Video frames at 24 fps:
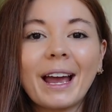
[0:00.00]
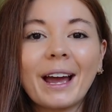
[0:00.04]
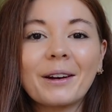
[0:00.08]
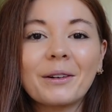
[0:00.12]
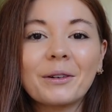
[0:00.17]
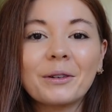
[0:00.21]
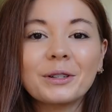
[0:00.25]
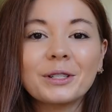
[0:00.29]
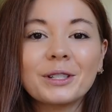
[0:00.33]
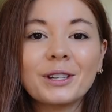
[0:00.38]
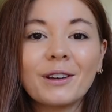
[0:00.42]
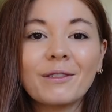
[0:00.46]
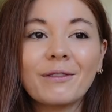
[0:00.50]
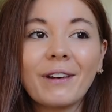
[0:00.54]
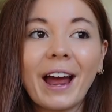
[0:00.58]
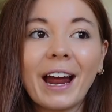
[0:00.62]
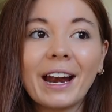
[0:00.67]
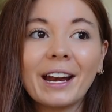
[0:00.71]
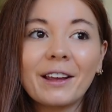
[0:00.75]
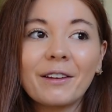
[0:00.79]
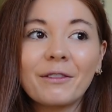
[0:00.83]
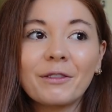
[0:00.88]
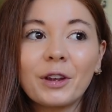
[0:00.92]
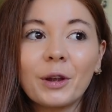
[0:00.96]
And also, if
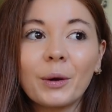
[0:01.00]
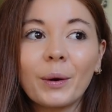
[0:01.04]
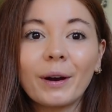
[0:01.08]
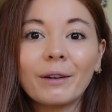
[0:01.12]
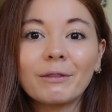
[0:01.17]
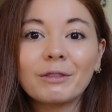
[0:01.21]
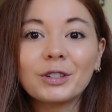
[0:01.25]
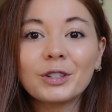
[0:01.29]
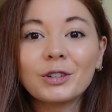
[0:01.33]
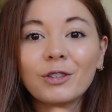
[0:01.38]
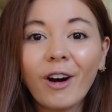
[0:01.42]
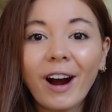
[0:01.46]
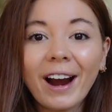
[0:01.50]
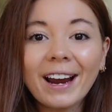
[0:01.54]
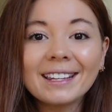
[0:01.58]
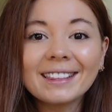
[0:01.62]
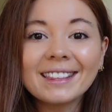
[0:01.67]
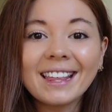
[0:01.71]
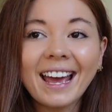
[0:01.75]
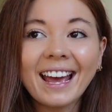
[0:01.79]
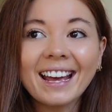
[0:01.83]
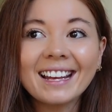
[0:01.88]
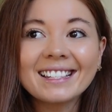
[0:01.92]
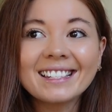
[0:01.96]
any of you have
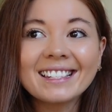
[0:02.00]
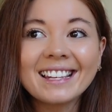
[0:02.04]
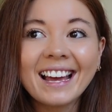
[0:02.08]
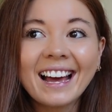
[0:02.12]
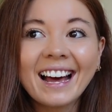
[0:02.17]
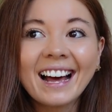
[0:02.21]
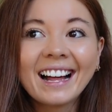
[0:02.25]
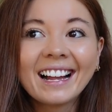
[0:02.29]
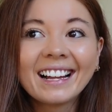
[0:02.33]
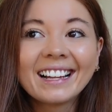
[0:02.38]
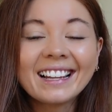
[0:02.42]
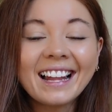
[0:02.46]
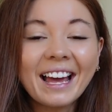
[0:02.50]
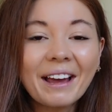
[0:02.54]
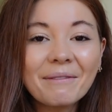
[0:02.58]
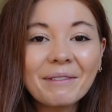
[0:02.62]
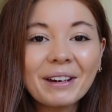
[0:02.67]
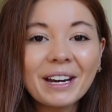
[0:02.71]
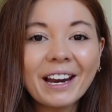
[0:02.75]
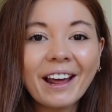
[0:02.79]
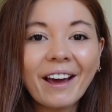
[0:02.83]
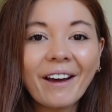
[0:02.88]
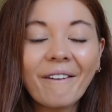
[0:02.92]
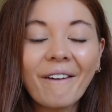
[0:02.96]
tried this, let
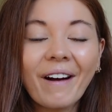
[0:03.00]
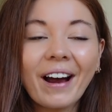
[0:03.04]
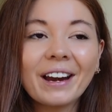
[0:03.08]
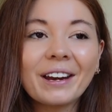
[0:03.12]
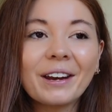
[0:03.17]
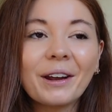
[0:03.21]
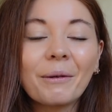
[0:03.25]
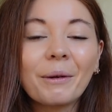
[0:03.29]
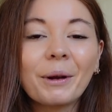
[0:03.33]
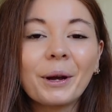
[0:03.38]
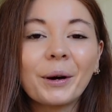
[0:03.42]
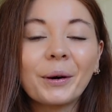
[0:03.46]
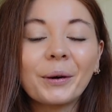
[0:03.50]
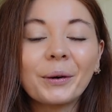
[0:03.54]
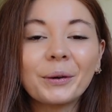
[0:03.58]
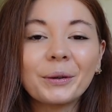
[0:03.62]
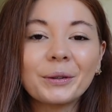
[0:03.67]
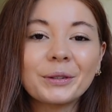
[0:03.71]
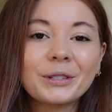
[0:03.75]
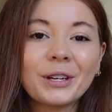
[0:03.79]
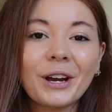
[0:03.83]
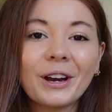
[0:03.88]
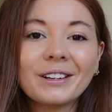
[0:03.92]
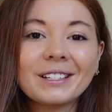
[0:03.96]
me know. I know we are
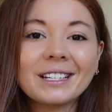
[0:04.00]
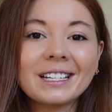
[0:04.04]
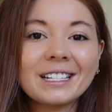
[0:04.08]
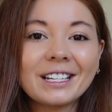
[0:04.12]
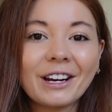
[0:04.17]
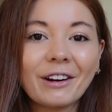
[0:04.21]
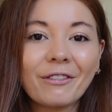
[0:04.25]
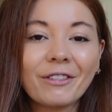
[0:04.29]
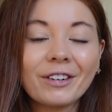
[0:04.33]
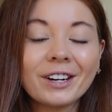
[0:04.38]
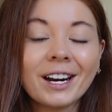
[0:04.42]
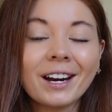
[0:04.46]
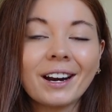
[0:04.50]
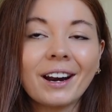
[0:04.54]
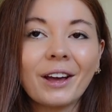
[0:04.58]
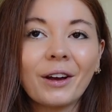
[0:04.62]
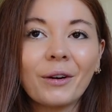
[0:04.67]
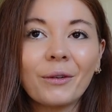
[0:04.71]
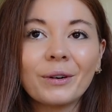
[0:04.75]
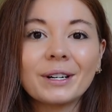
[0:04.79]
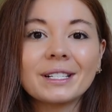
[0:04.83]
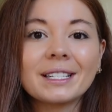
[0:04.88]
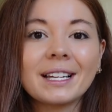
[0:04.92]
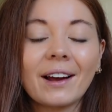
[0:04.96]
all totally different, and I
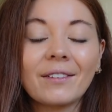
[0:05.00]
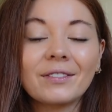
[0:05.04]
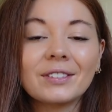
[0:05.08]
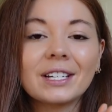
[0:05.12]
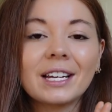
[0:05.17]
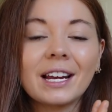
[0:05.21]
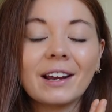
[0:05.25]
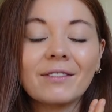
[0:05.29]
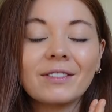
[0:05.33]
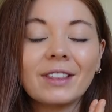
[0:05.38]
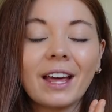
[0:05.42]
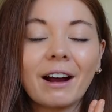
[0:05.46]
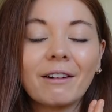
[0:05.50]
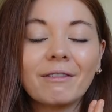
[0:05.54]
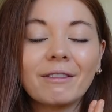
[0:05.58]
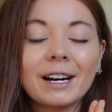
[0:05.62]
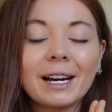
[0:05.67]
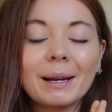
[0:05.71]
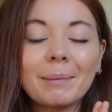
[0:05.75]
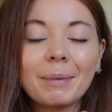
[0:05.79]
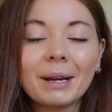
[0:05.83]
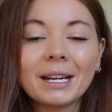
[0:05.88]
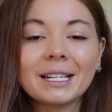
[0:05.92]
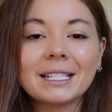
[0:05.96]
always have to give that
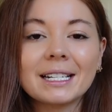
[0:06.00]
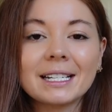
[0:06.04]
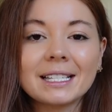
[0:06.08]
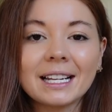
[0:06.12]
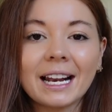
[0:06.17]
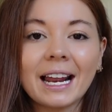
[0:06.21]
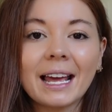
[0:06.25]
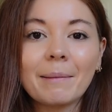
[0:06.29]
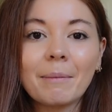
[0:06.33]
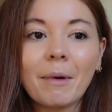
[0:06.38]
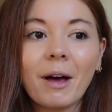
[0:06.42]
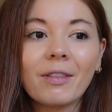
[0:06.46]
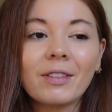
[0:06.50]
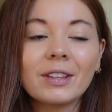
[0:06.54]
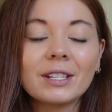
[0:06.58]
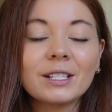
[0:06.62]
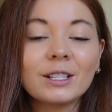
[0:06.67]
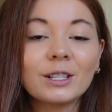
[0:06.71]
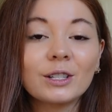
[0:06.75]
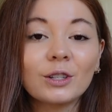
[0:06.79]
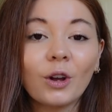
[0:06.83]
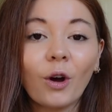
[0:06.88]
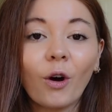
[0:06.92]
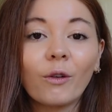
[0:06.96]
really big disclaimer.
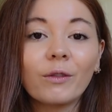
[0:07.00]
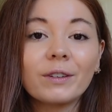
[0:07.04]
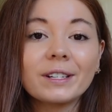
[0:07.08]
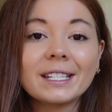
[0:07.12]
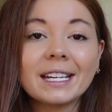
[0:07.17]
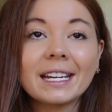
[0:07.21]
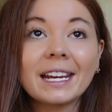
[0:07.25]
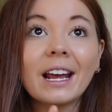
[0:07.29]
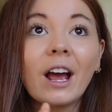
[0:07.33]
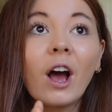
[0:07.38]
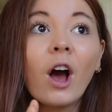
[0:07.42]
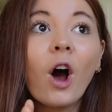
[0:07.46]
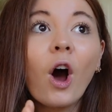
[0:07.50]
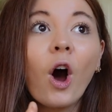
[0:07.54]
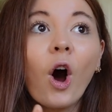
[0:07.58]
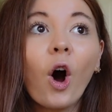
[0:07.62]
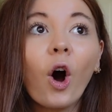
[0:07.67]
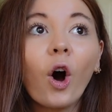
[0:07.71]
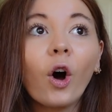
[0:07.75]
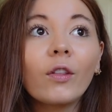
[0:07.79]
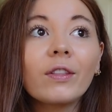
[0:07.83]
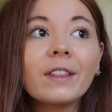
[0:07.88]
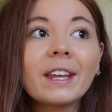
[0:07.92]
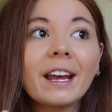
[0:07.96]
This is obviously
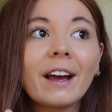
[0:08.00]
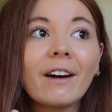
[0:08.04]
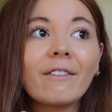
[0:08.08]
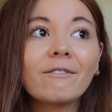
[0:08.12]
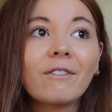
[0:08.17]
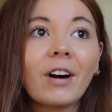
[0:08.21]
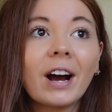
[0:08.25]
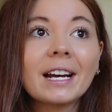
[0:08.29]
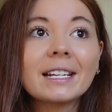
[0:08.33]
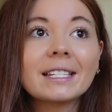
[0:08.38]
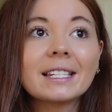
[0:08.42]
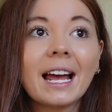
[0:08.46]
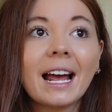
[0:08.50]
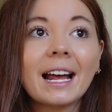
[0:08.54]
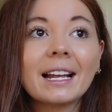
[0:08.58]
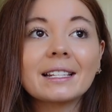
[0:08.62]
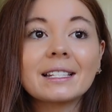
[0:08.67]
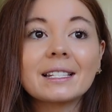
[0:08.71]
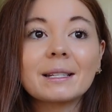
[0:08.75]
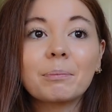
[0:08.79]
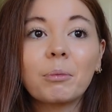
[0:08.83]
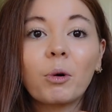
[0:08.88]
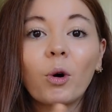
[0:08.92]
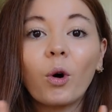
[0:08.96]
on the advice
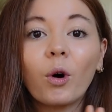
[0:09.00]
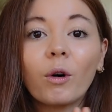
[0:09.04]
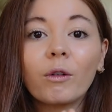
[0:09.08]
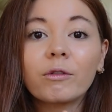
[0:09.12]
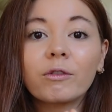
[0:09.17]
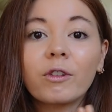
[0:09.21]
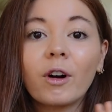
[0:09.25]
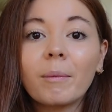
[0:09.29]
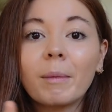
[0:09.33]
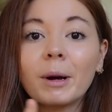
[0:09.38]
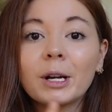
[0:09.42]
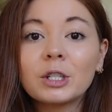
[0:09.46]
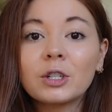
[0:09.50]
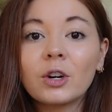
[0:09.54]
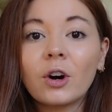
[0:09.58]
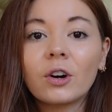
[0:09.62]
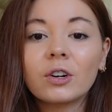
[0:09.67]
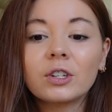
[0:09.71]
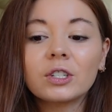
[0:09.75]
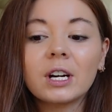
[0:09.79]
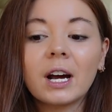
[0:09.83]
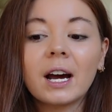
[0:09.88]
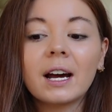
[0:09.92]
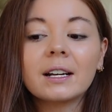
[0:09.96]
and support from a
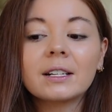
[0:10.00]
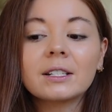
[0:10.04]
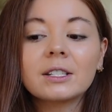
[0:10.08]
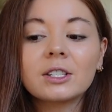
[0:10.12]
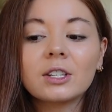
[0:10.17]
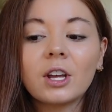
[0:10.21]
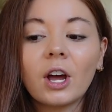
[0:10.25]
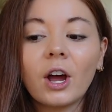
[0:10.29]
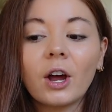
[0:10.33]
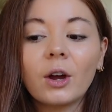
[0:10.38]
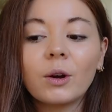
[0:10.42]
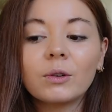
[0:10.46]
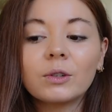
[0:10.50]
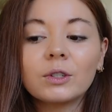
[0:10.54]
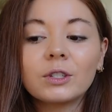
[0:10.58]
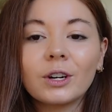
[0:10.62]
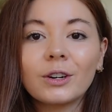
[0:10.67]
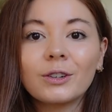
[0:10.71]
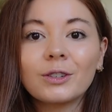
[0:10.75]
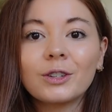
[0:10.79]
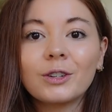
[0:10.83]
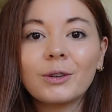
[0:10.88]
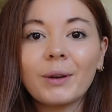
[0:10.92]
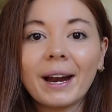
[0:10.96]
doctor, so
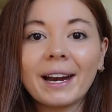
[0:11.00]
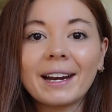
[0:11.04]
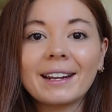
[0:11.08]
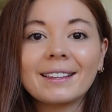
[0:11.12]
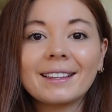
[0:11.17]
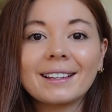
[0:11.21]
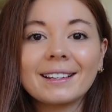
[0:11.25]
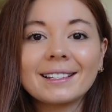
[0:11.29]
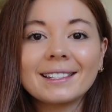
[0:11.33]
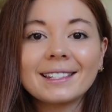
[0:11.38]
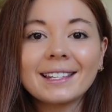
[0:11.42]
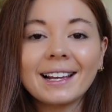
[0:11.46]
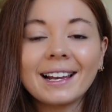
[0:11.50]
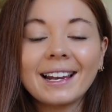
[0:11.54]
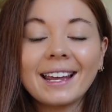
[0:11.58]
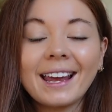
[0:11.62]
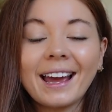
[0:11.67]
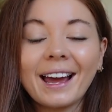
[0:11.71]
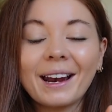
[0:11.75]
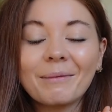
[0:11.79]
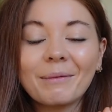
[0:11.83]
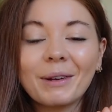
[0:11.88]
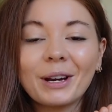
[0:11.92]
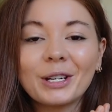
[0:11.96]
don't do anything
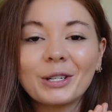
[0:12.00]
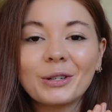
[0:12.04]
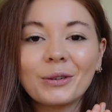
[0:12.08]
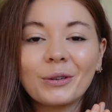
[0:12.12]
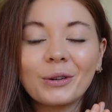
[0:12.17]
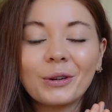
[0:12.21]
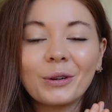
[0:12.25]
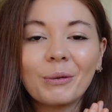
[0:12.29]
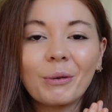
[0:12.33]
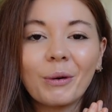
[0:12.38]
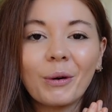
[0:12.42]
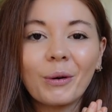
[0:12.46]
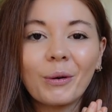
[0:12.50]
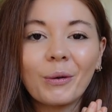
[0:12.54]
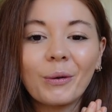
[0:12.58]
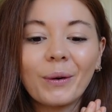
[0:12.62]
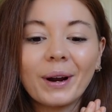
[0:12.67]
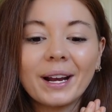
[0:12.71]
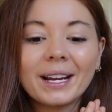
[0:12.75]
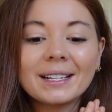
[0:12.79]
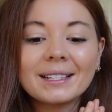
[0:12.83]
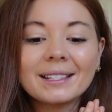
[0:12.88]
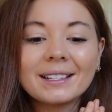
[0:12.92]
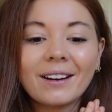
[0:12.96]
silly, and make sure you are
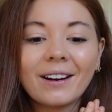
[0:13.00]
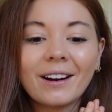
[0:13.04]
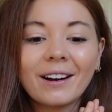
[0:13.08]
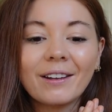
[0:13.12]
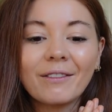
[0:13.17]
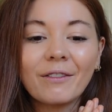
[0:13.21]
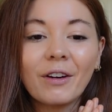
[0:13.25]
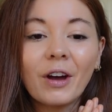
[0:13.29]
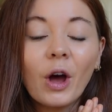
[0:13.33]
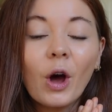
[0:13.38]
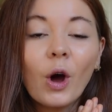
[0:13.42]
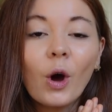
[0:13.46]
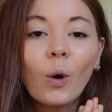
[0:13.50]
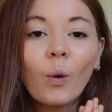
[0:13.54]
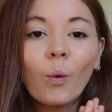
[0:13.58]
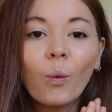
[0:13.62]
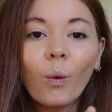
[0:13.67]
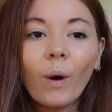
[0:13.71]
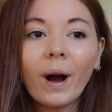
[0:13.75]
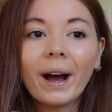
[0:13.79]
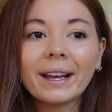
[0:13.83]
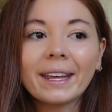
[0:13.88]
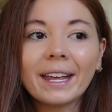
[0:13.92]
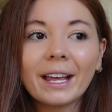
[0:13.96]
always kind of
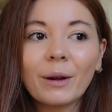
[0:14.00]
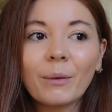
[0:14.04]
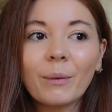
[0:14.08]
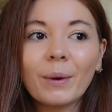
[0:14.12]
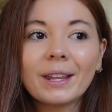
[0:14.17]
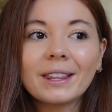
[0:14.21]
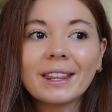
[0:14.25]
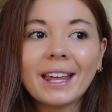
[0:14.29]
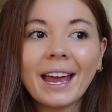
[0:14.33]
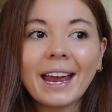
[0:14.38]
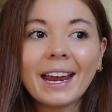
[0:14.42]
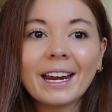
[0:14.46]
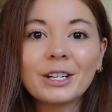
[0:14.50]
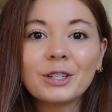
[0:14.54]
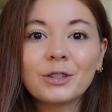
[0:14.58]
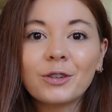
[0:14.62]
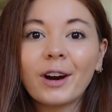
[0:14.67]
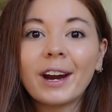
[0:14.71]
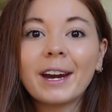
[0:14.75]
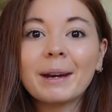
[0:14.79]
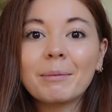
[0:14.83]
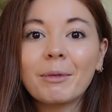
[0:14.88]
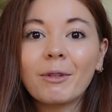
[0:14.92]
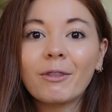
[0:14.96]
working with a
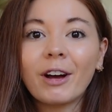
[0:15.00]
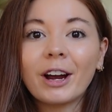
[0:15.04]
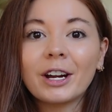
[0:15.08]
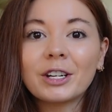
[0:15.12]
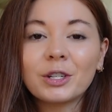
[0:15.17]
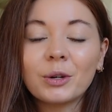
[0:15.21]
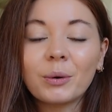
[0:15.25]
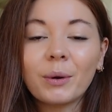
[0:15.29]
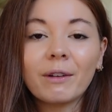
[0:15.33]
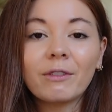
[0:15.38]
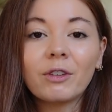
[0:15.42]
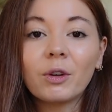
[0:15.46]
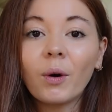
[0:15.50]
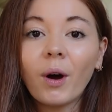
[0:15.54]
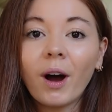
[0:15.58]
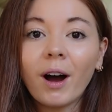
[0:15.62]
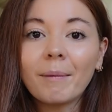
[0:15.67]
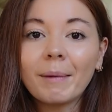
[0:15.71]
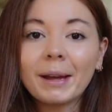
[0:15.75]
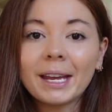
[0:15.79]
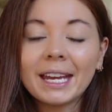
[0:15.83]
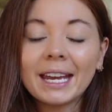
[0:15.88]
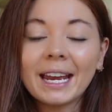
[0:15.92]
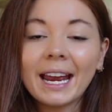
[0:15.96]
trained professional if you
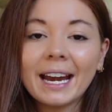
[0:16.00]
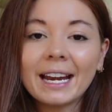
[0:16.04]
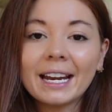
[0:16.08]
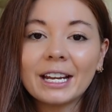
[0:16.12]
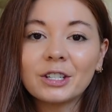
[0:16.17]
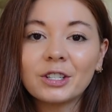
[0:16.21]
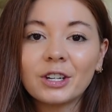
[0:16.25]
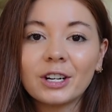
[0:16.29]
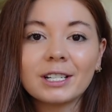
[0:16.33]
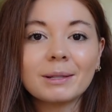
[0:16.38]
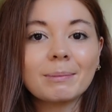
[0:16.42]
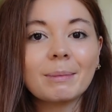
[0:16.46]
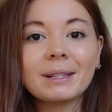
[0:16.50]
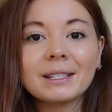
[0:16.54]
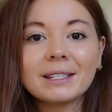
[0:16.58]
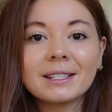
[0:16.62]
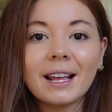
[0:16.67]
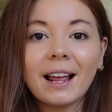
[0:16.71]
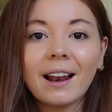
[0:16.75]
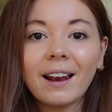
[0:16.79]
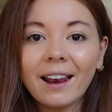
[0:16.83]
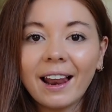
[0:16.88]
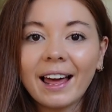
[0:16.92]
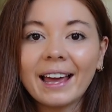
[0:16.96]
are making any
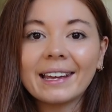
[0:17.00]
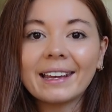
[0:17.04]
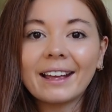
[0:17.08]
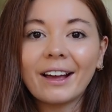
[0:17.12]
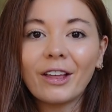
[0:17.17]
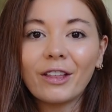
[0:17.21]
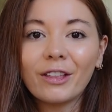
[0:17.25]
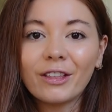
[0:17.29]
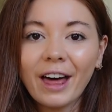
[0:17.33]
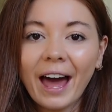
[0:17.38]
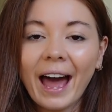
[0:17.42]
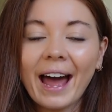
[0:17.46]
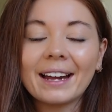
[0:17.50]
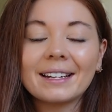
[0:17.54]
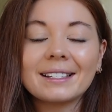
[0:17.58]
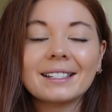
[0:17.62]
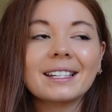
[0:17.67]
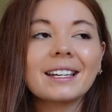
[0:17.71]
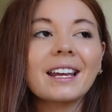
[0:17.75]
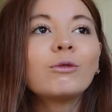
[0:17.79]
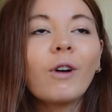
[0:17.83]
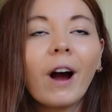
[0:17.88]
adjustments like that.